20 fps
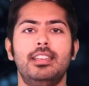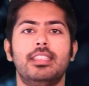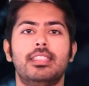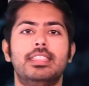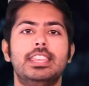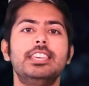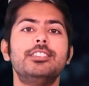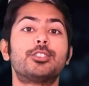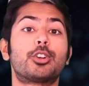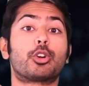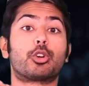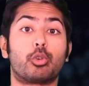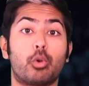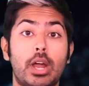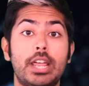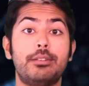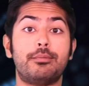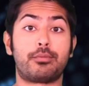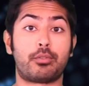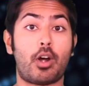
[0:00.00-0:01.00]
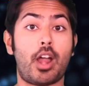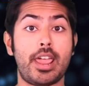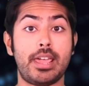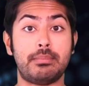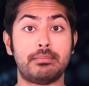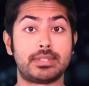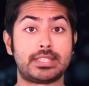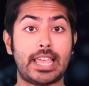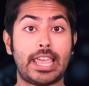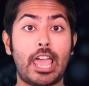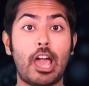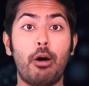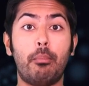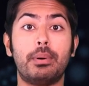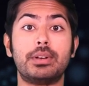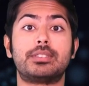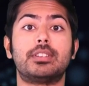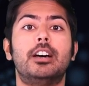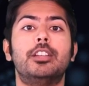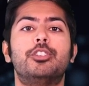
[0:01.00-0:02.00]
These are great frames. They help
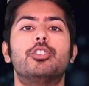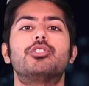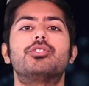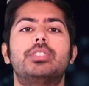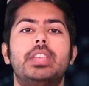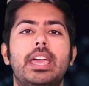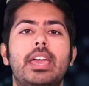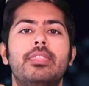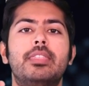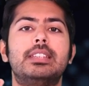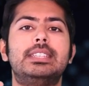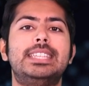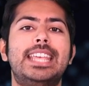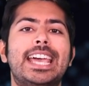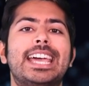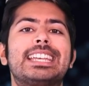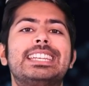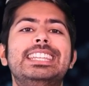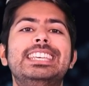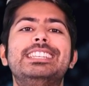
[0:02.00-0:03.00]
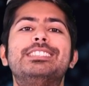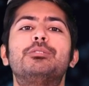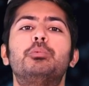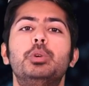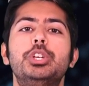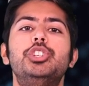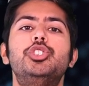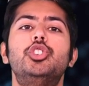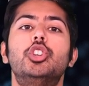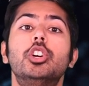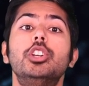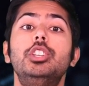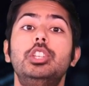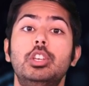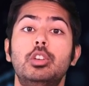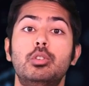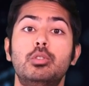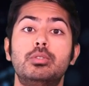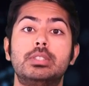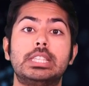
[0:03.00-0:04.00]
us understand the techniques we should
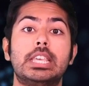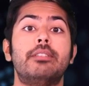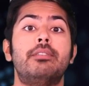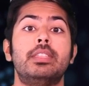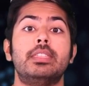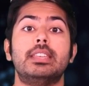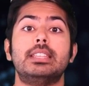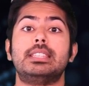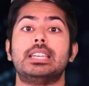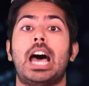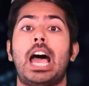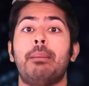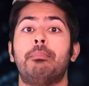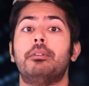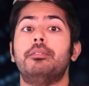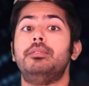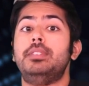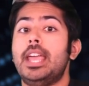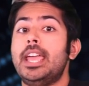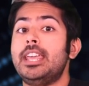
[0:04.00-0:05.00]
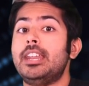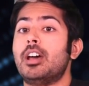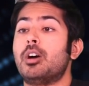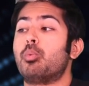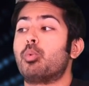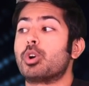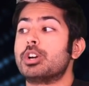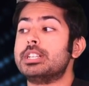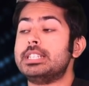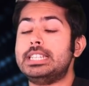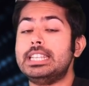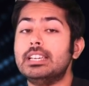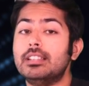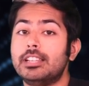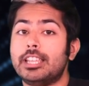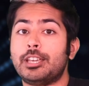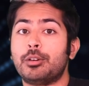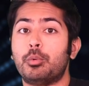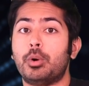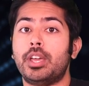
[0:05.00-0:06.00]
use given the type of data we're
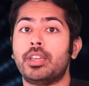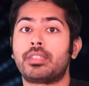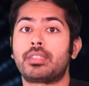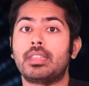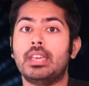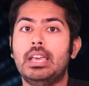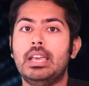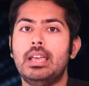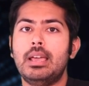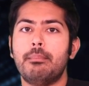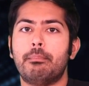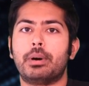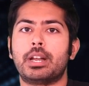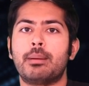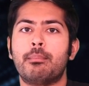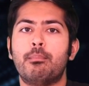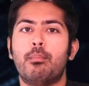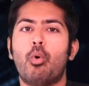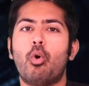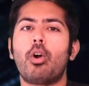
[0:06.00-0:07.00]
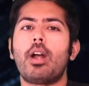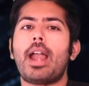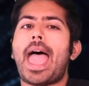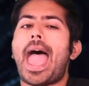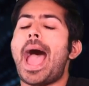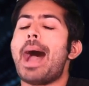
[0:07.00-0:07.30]
dealing with, but a more